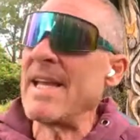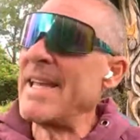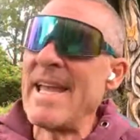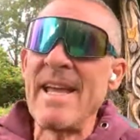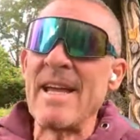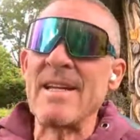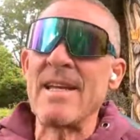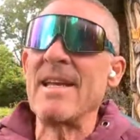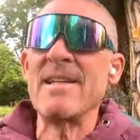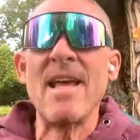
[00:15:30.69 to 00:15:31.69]
It can't.
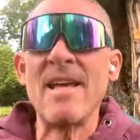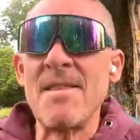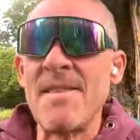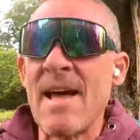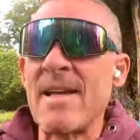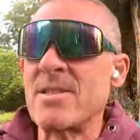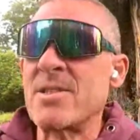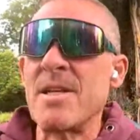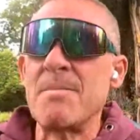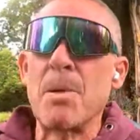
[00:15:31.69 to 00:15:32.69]
That
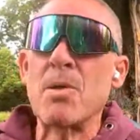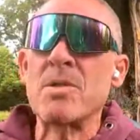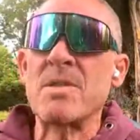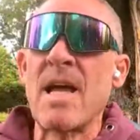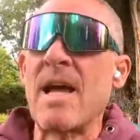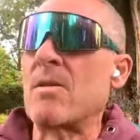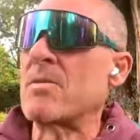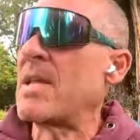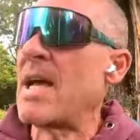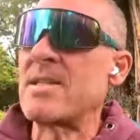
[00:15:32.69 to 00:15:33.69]
shit burns out.
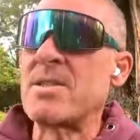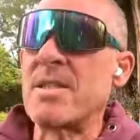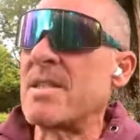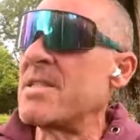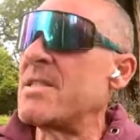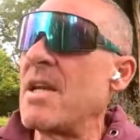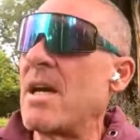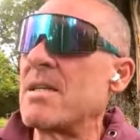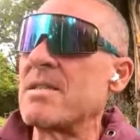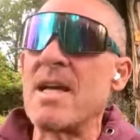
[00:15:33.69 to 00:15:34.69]
That shit is
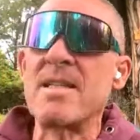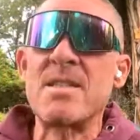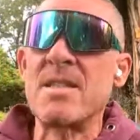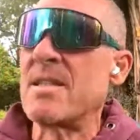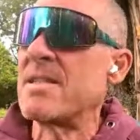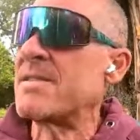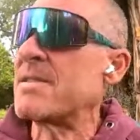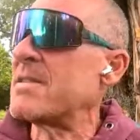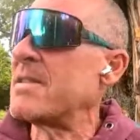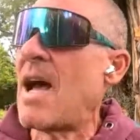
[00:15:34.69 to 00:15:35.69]
young. That shit is
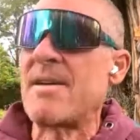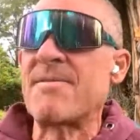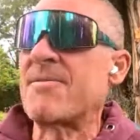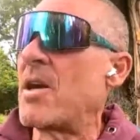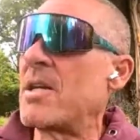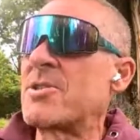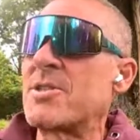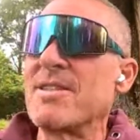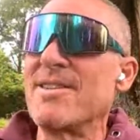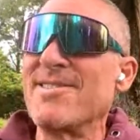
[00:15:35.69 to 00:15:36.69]
not fresh.
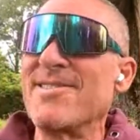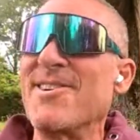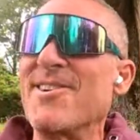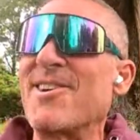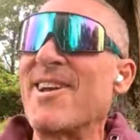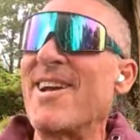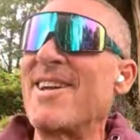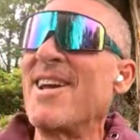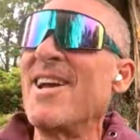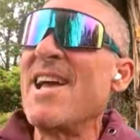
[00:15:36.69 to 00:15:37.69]

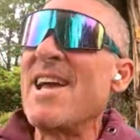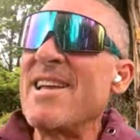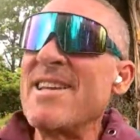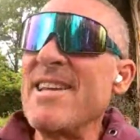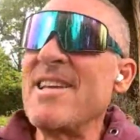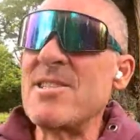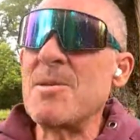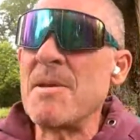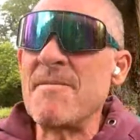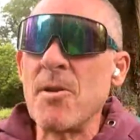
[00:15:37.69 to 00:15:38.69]
Okay. It needs
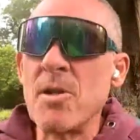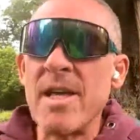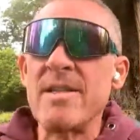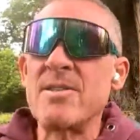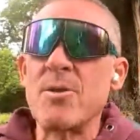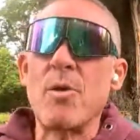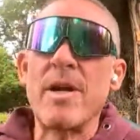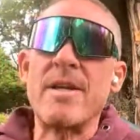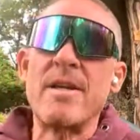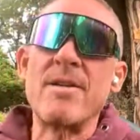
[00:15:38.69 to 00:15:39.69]
to be fully
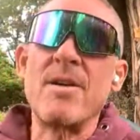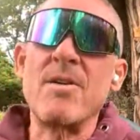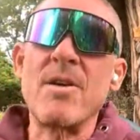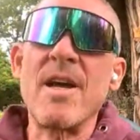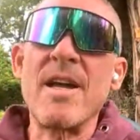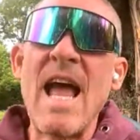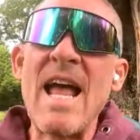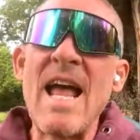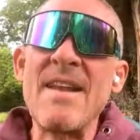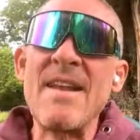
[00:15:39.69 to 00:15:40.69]
integrated. Okay.
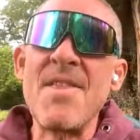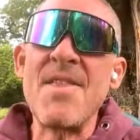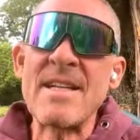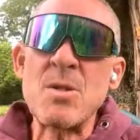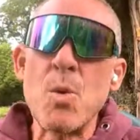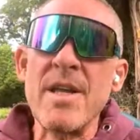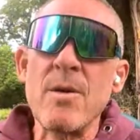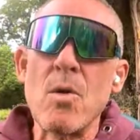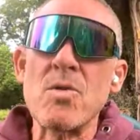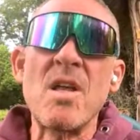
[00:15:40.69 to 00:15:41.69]
And that's what
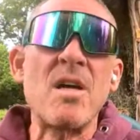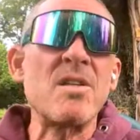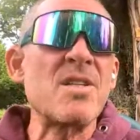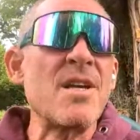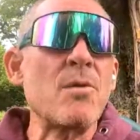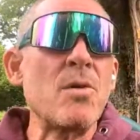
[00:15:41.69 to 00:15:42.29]
Eros does.